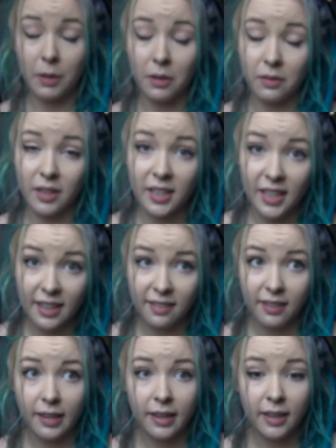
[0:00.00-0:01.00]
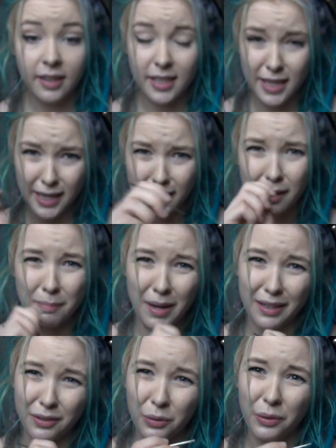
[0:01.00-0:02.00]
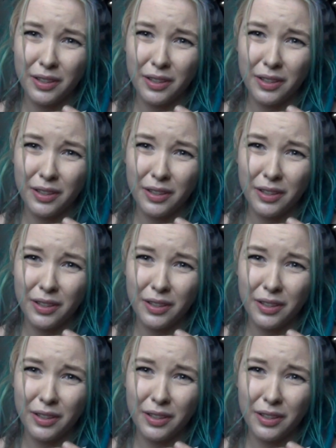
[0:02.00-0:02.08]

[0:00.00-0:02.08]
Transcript: because it gets in and amongst all